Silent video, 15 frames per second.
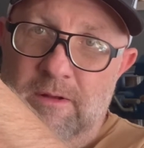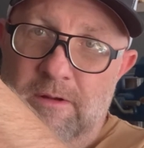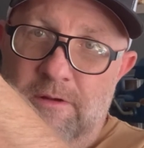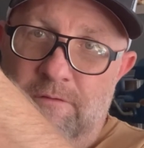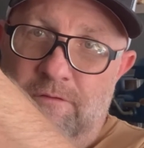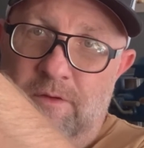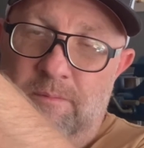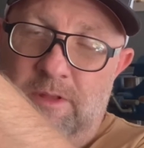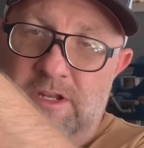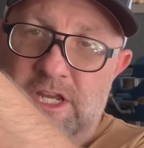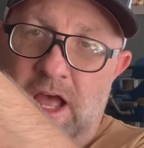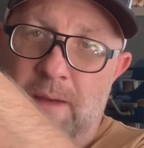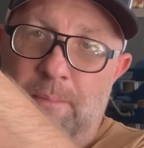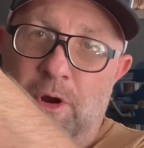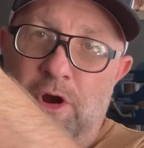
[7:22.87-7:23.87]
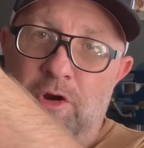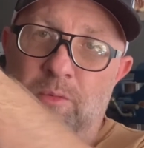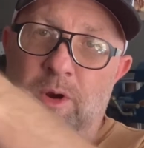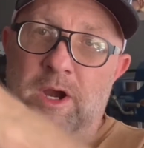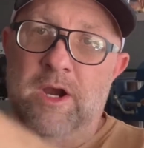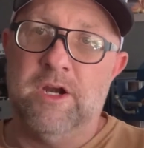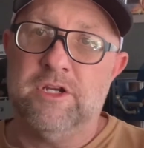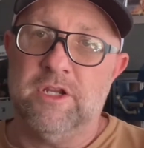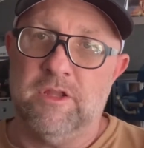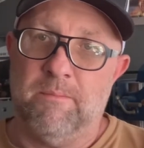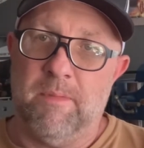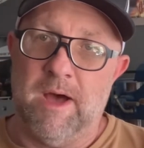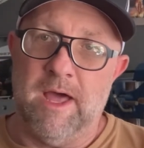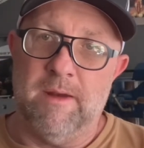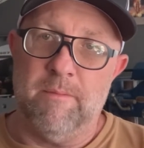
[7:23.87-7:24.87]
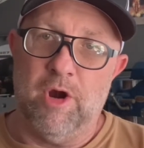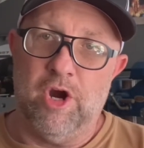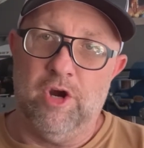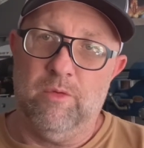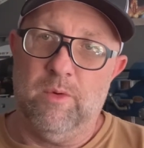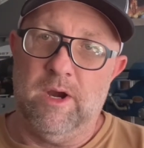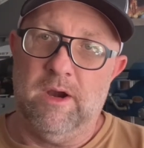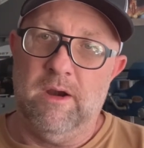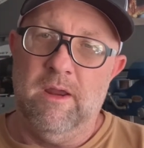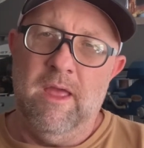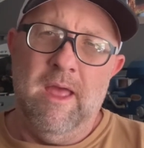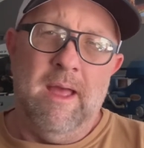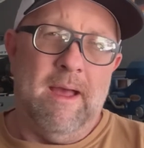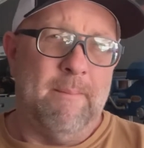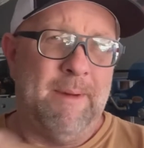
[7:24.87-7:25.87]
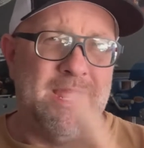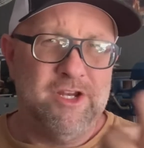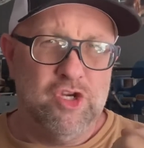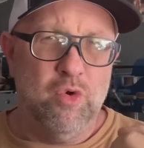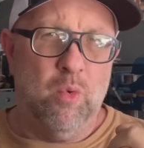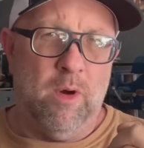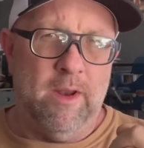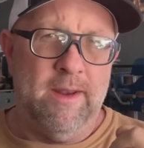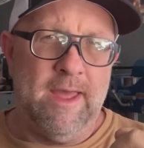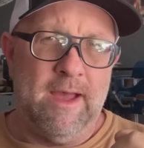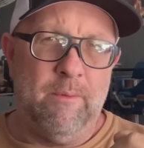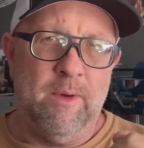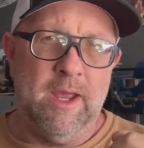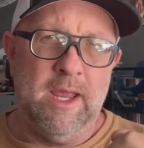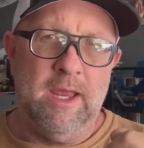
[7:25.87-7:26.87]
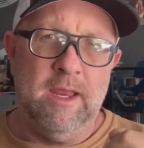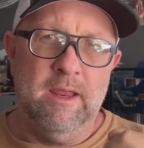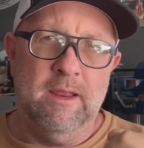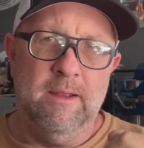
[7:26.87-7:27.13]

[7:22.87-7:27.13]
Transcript: from the top hardware to the bottom hardware. I might do one that way,